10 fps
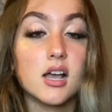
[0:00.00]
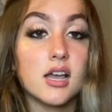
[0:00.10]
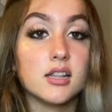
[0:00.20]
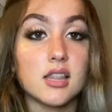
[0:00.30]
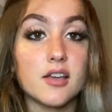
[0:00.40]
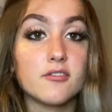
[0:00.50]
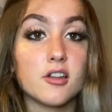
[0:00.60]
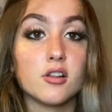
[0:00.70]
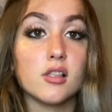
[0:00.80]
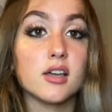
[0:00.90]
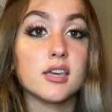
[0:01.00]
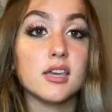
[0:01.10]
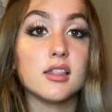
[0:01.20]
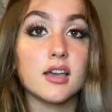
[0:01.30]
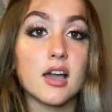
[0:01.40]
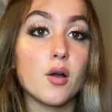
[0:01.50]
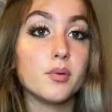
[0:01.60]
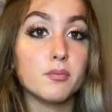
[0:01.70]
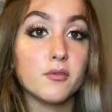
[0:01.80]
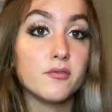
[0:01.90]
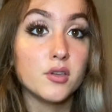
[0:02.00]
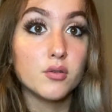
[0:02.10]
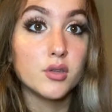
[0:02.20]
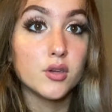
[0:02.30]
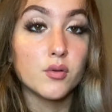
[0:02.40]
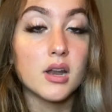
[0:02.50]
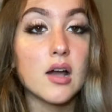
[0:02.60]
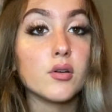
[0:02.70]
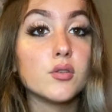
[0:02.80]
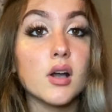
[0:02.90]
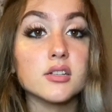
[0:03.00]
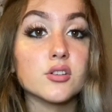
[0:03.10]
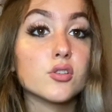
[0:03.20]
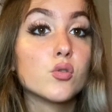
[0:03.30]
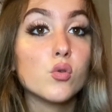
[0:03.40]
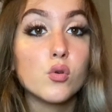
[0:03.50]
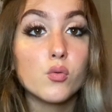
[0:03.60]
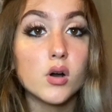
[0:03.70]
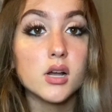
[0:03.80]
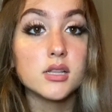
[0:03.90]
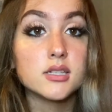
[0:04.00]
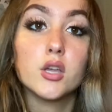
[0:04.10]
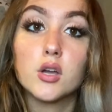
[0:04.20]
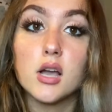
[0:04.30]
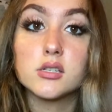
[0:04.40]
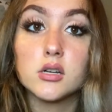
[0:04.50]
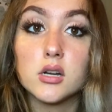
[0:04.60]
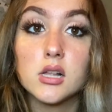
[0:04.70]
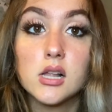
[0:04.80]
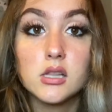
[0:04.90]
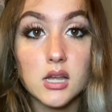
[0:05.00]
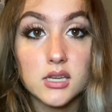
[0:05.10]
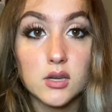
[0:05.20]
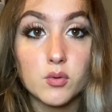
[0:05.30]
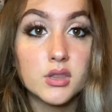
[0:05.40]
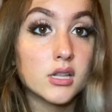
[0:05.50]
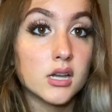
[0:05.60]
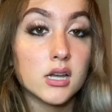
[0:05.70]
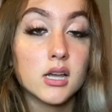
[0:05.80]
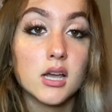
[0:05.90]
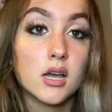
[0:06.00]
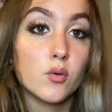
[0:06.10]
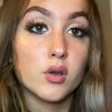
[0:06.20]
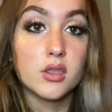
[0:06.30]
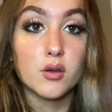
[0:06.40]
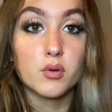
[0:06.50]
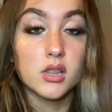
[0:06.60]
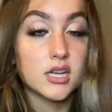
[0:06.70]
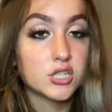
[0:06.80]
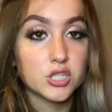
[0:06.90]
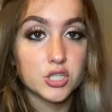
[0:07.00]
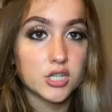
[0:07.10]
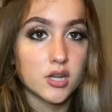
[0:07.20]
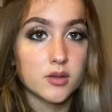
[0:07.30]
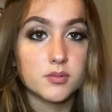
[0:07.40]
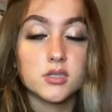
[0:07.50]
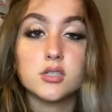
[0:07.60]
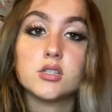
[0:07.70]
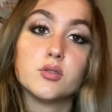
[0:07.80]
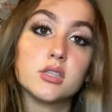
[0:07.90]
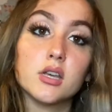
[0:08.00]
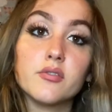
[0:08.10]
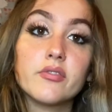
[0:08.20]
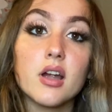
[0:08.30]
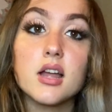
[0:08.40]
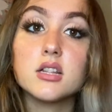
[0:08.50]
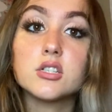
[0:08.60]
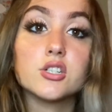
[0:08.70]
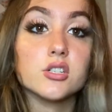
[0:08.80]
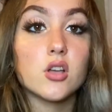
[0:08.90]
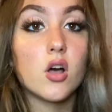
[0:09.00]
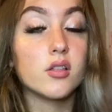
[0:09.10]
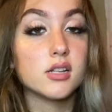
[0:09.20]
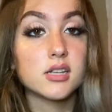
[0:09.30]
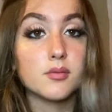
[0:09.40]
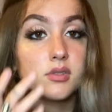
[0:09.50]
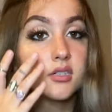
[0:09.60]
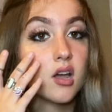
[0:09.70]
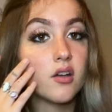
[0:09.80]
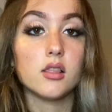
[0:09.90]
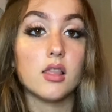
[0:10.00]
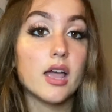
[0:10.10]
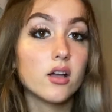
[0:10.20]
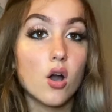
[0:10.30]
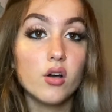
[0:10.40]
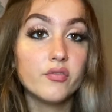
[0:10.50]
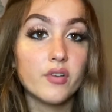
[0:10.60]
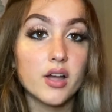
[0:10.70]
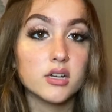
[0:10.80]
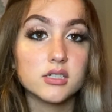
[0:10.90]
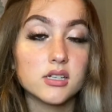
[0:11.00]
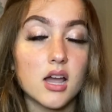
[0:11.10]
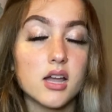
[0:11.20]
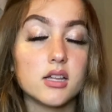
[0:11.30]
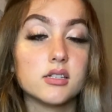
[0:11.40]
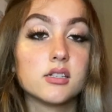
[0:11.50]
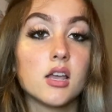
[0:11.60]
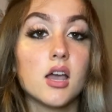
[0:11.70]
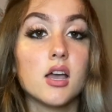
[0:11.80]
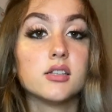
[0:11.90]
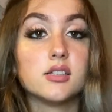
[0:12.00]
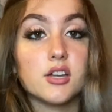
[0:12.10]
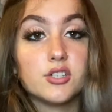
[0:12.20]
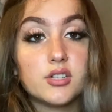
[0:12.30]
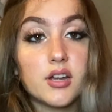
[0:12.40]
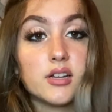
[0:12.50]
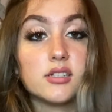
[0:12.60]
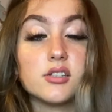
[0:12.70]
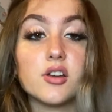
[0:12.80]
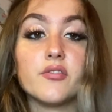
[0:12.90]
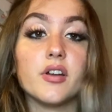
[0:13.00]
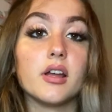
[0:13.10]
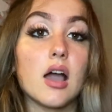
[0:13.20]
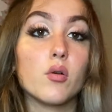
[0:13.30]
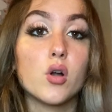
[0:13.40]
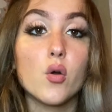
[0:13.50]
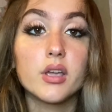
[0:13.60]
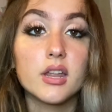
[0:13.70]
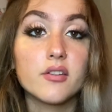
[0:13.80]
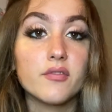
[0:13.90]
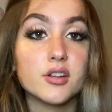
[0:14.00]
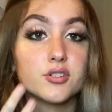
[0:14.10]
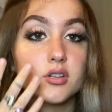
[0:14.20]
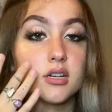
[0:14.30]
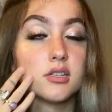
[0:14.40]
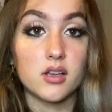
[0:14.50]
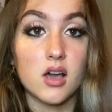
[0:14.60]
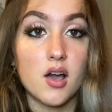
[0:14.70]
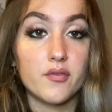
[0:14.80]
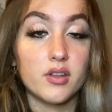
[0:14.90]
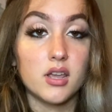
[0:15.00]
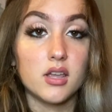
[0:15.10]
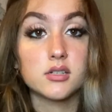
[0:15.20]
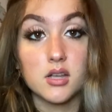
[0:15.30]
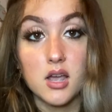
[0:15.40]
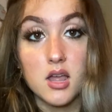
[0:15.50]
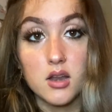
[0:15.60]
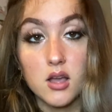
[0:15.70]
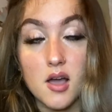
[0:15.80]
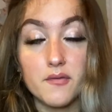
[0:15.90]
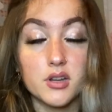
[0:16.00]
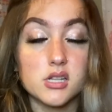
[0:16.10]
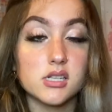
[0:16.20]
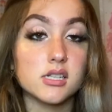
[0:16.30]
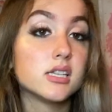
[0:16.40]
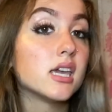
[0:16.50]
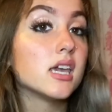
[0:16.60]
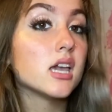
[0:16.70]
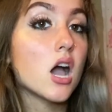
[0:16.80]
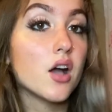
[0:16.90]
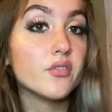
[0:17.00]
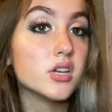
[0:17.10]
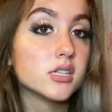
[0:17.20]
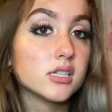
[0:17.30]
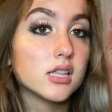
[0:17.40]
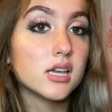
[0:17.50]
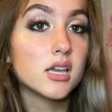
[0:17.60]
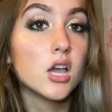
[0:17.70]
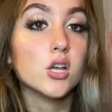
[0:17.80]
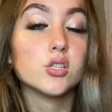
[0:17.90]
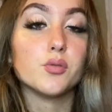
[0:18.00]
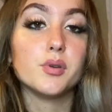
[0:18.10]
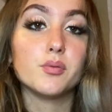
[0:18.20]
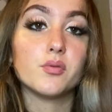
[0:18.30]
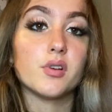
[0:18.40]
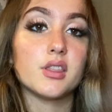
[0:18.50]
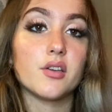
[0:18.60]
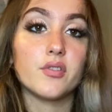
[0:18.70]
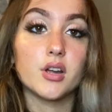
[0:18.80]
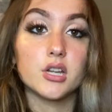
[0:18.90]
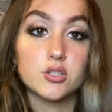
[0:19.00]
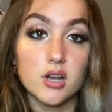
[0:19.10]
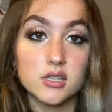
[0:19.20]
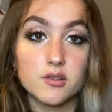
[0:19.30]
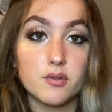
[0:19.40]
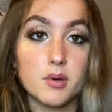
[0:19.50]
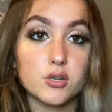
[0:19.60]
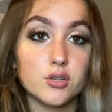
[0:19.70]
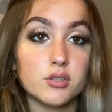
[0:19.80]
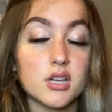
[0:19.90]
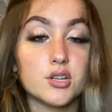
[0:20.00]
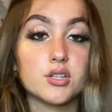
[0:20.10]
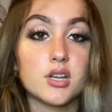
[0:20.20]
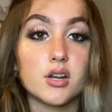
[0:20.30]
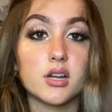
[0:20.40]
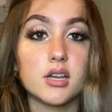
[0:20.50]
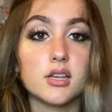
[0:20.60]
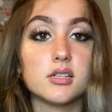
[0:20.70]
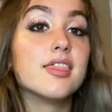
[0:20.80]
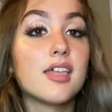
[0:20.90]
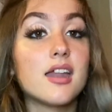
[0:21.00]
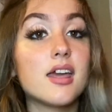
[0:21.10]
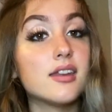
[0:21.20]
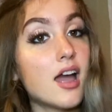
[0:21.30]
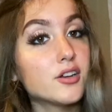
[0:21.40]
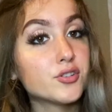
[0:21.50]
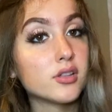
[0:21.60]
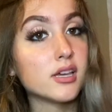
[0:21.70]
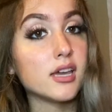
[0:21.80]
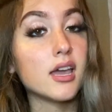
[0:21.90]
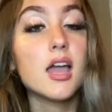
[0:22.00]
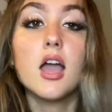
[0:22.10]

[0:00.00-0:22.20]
in life that are lucky, like how people view you and how you guys are the cool ones. You guys are lucky with the with the relationships, with the friends, just all that type of stuff. Like all fire signs, Sagittariuses are very outgoing and adventurous and confident, and confidence is key, obviously, so people find that very attractive about you, Sagittarius. And then naturally,